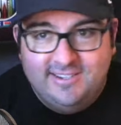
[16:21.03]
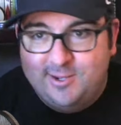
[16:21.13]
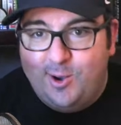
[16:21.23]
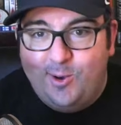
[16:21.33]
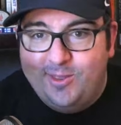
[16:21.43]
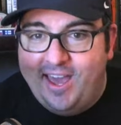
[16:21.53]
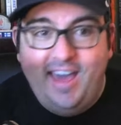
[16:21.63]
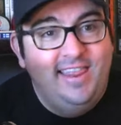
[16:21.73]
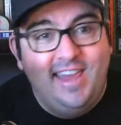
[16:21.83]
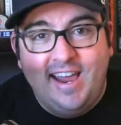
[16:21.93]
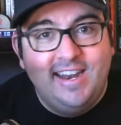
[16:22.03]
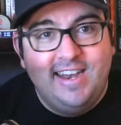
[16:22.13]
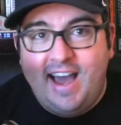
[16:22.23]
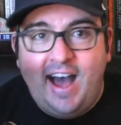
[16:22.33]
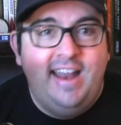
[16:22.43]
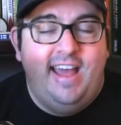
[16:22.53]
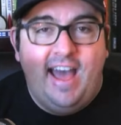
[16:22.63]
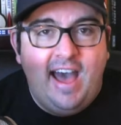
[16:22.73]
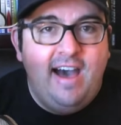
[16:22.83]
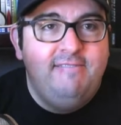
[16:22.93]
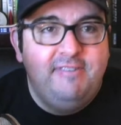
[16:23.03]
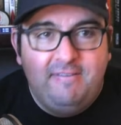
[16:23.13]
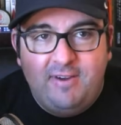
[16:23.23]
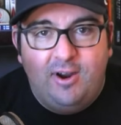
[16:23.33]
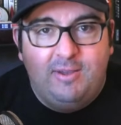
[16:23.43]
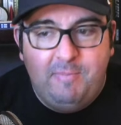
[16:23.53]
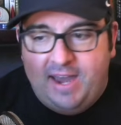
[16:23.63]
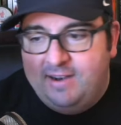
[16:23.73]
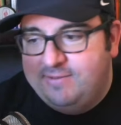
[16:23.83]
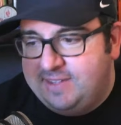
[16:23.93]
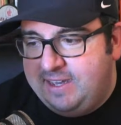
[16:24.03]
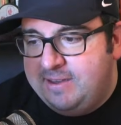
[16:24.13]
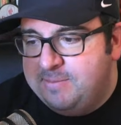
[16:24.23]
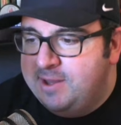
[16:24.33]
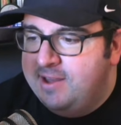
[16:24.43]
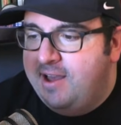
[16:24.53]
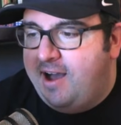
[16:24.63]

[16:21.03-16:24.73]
So they did not have a very competitive team.